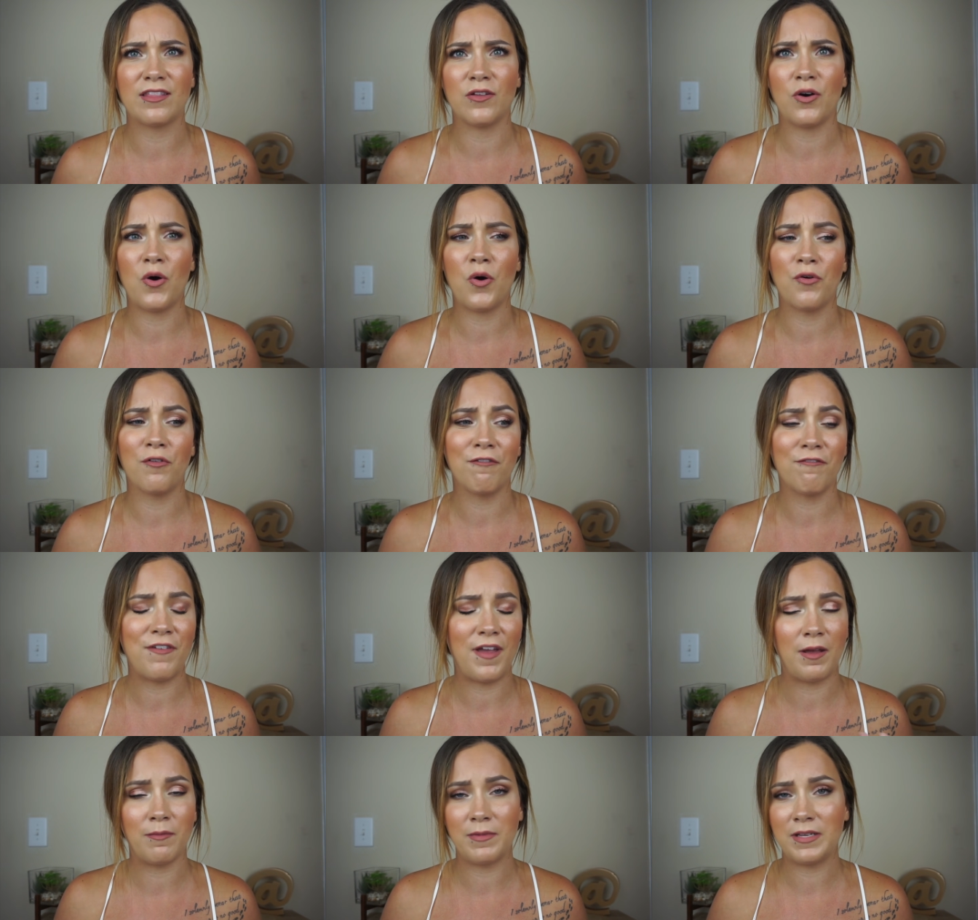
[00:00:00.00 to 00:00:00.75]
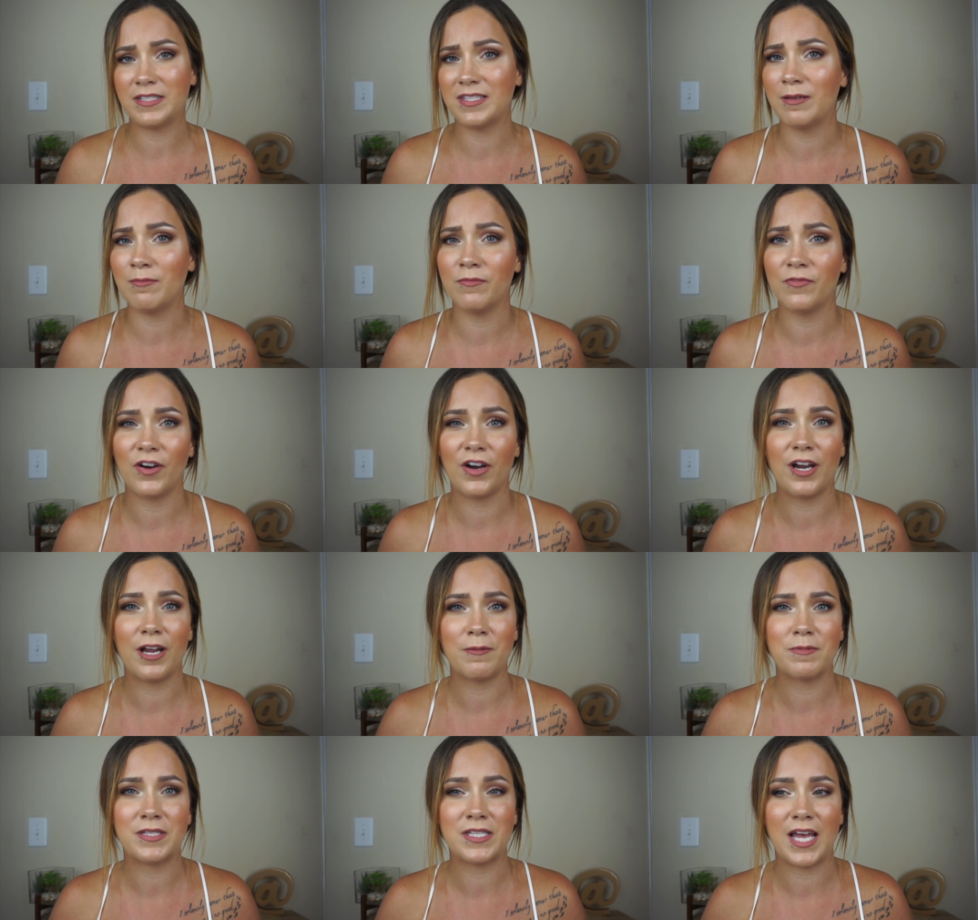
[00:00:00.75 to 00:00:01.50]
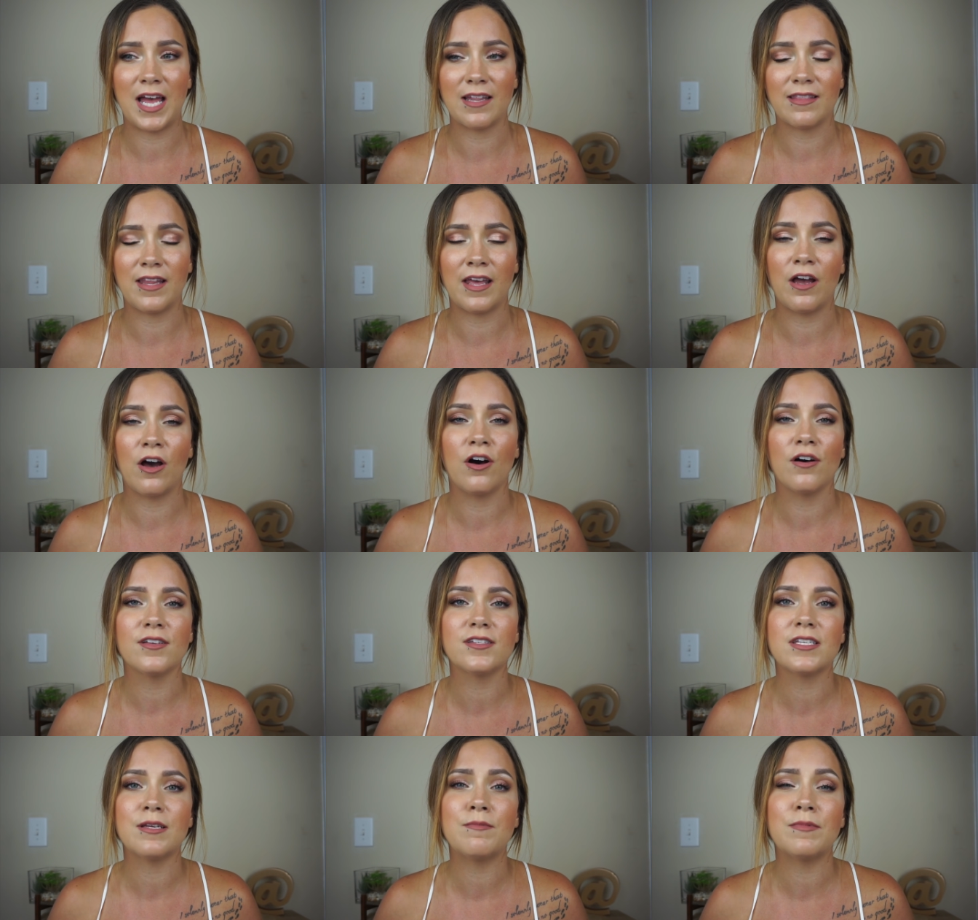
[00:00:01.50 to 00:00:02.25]
The whole family seemed very upset and they
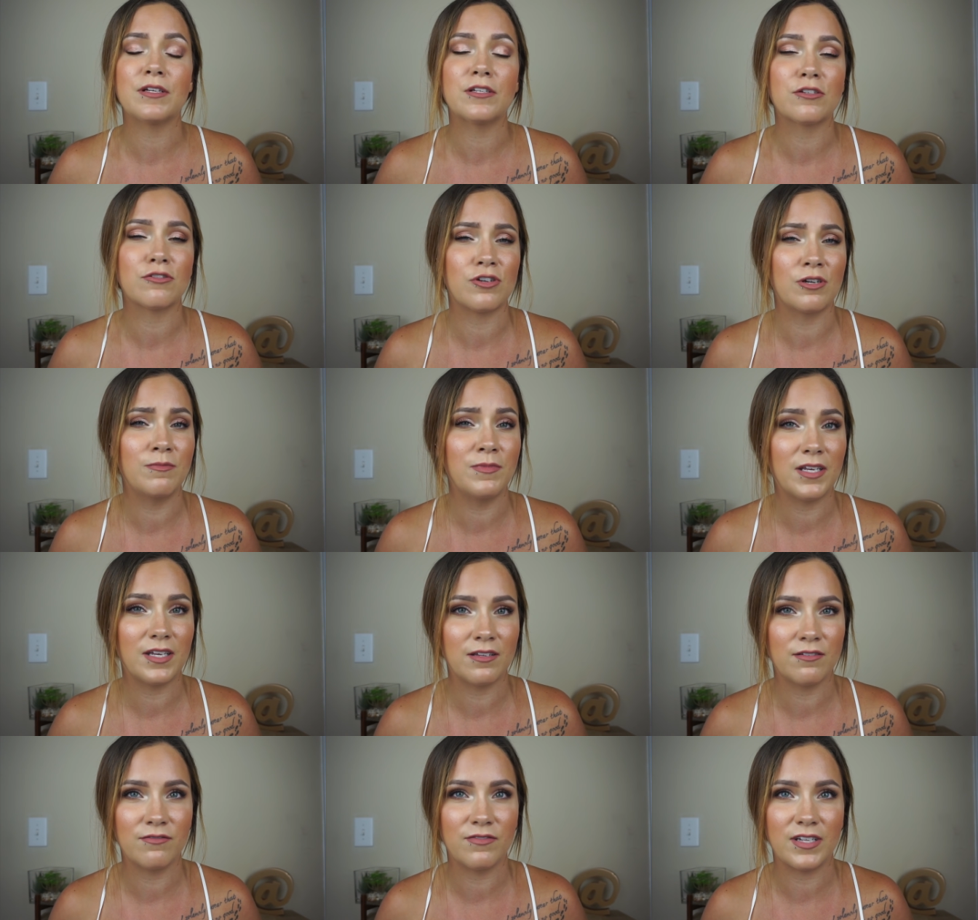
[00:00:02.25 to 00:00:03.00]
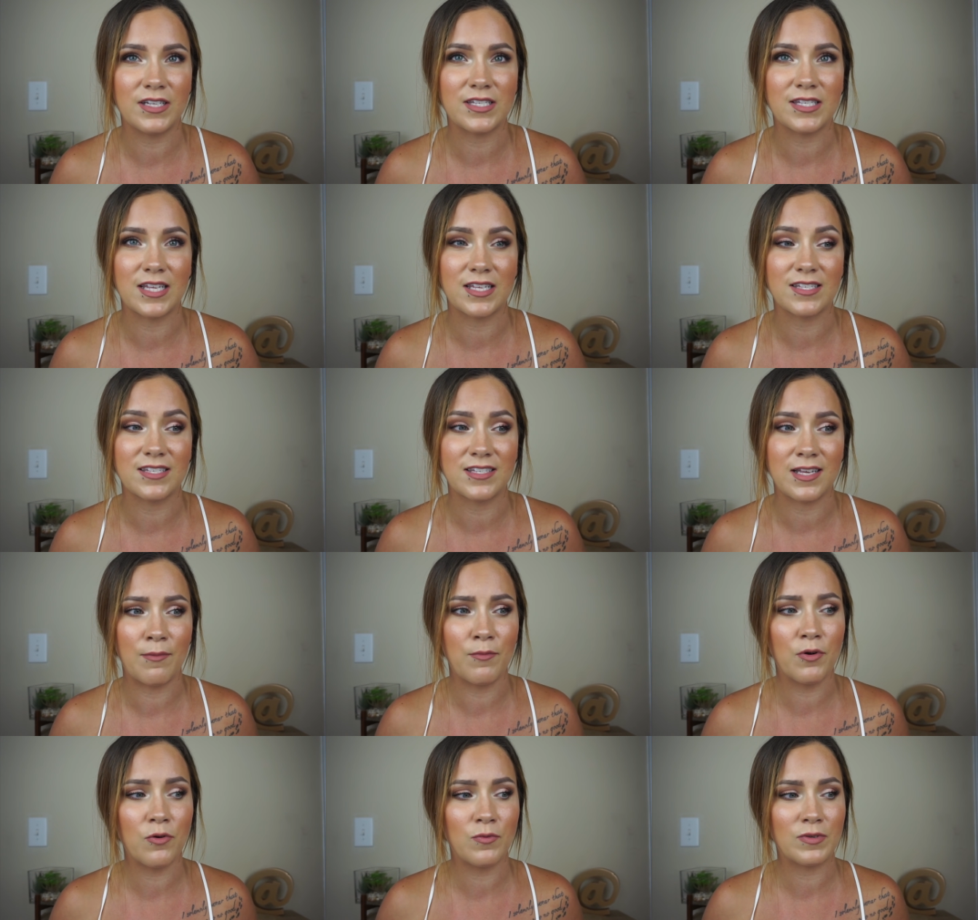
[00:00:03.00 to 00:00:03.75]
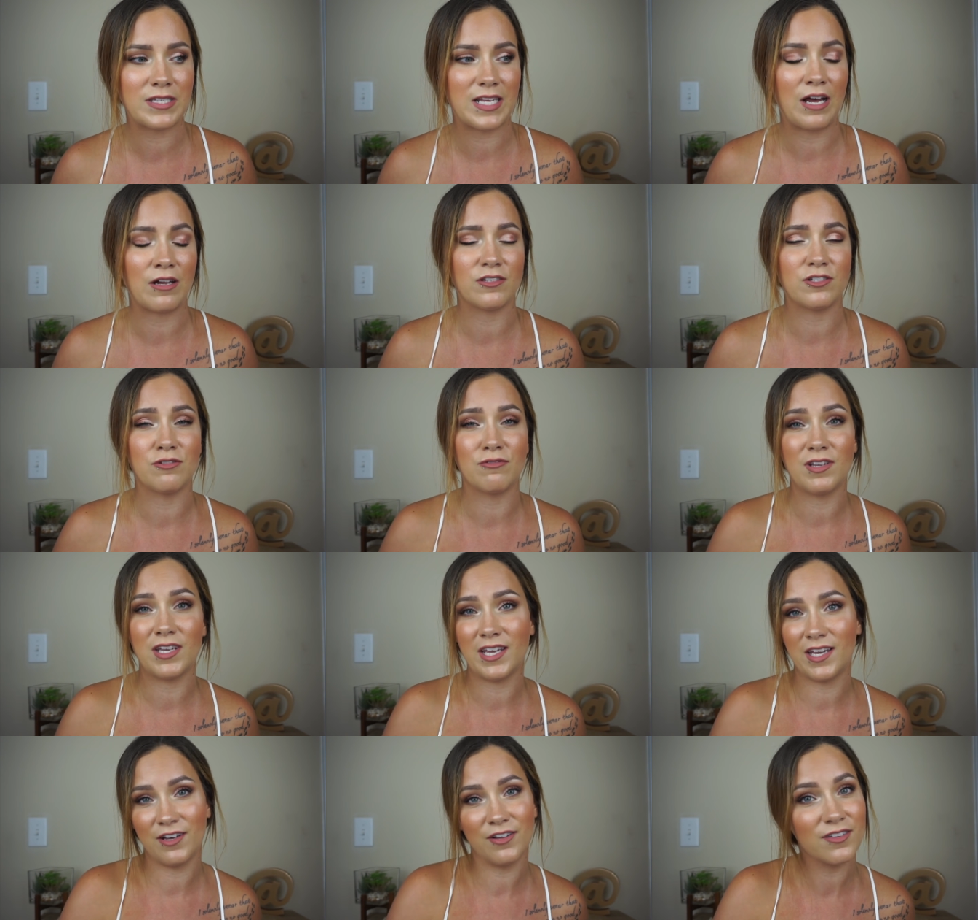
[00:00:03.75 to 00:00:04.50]
all seemed extremely convinced that someone was out to
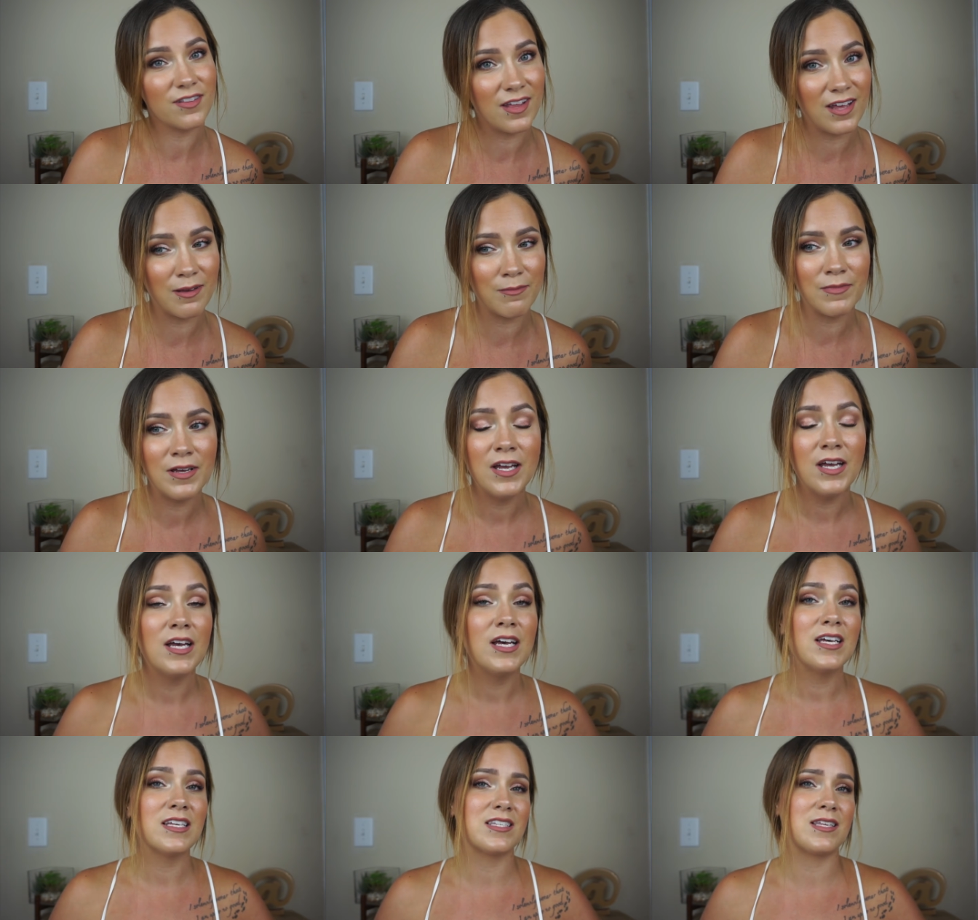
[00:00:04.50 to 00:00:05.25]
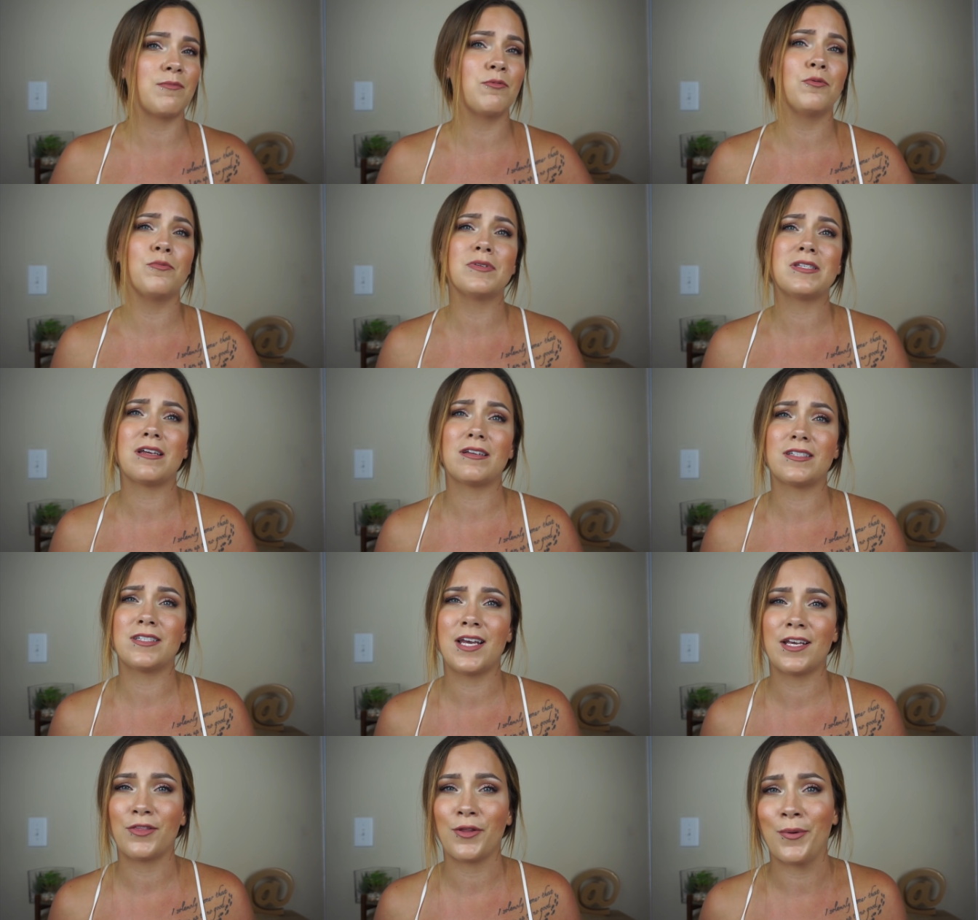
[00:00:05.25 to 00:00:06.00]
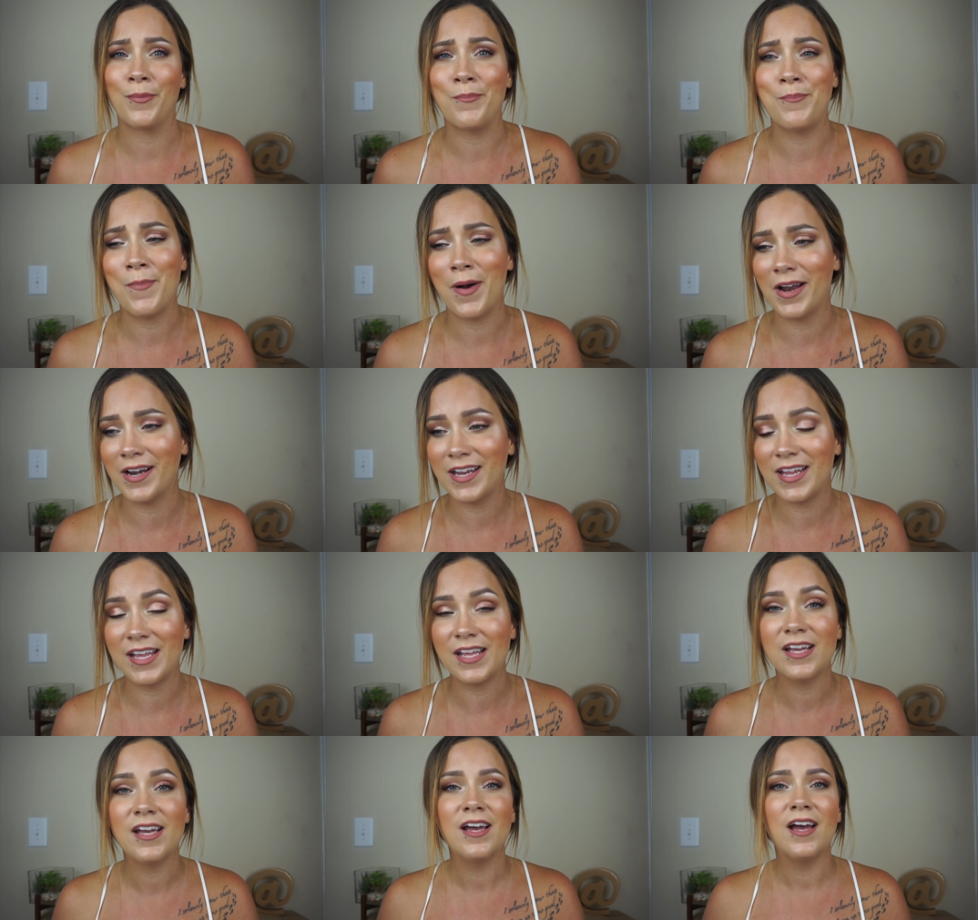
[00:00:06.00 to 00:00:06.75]
kill them, someone was out to take their
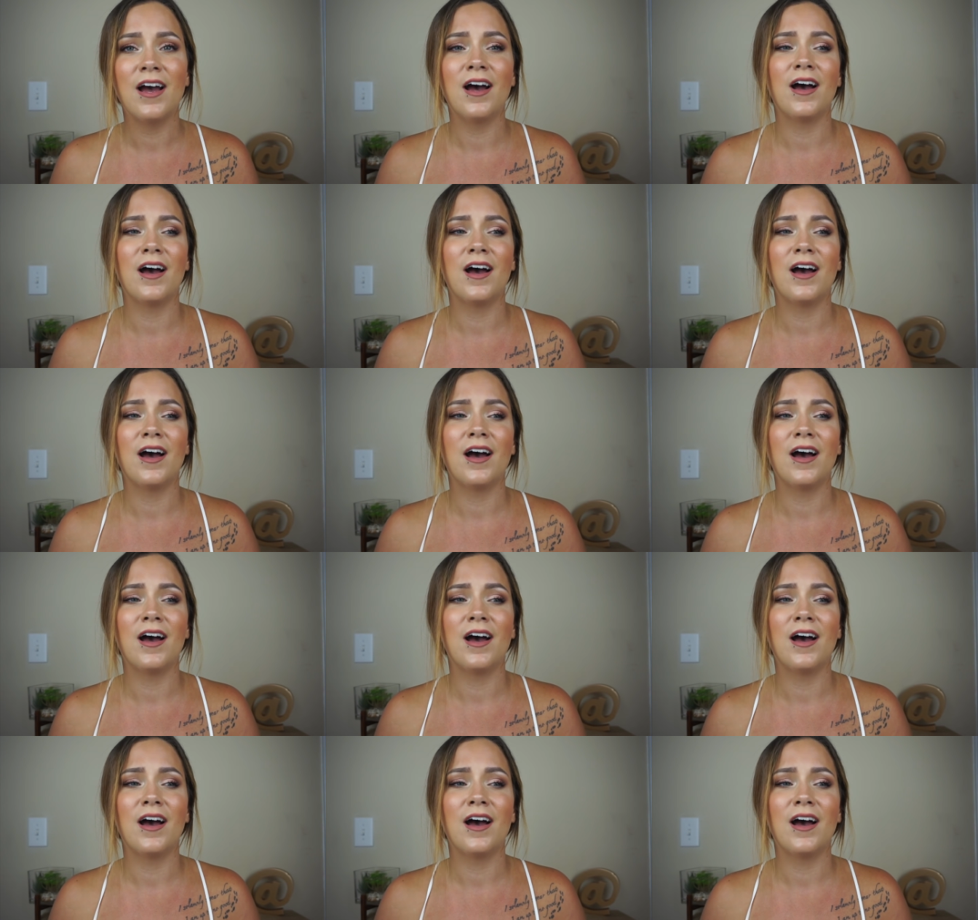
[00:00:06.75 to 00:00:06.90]
money,